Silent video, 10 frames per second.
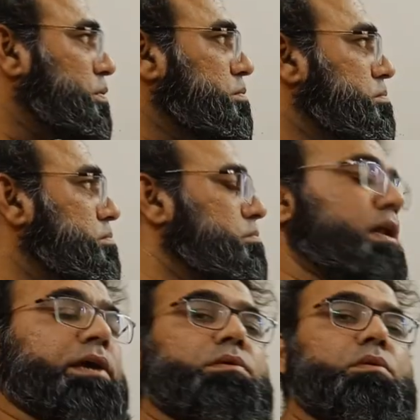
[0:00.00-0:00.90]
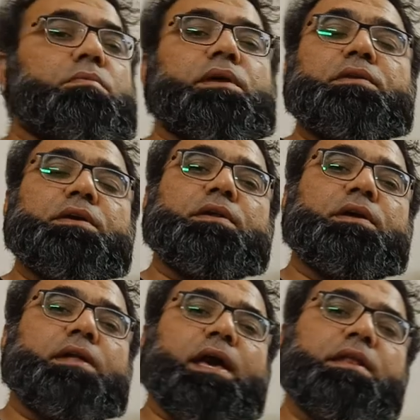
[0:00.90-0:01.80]
to like you know
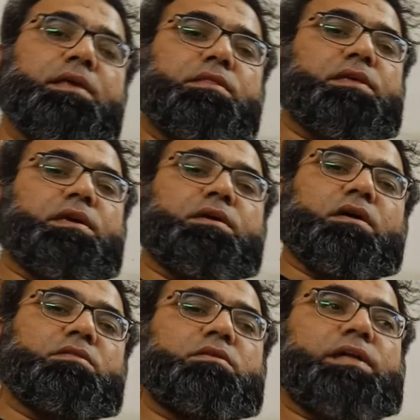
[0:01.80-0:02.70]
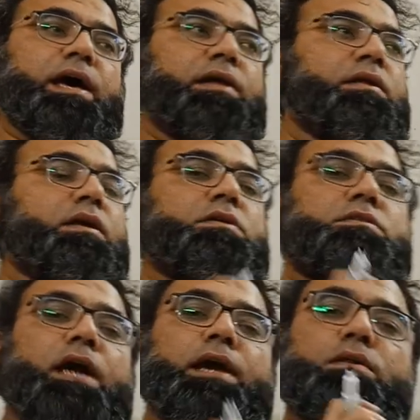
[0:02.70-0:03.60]
integrate anything other than
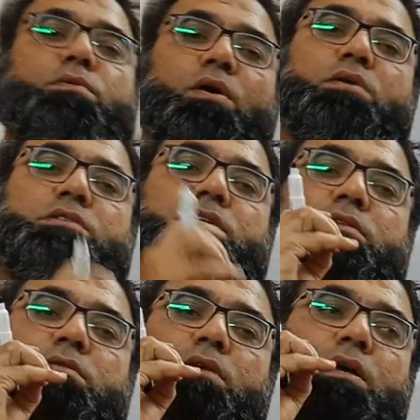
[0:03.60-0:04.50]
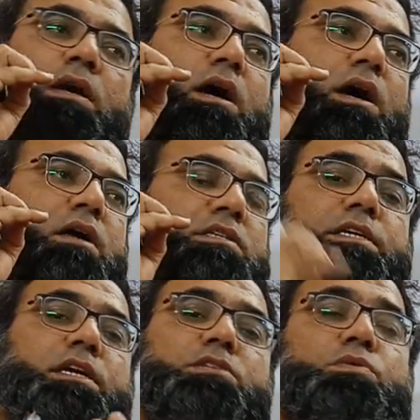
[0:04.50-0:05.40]
sine, cos and uh,
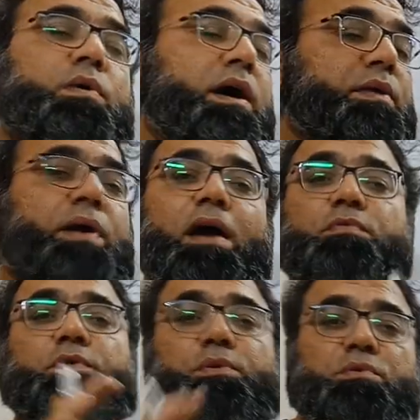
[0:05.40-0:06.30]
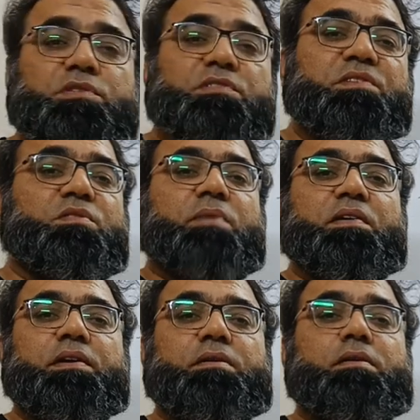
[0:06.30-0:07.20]
secant square, you have to use the
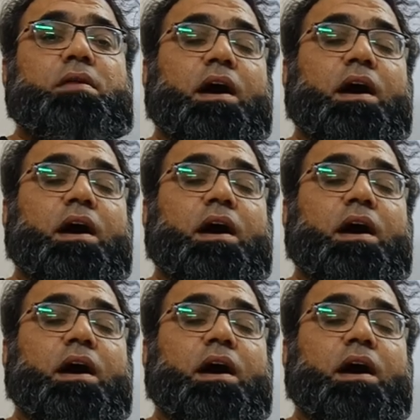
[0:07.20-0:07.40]
trigonometrical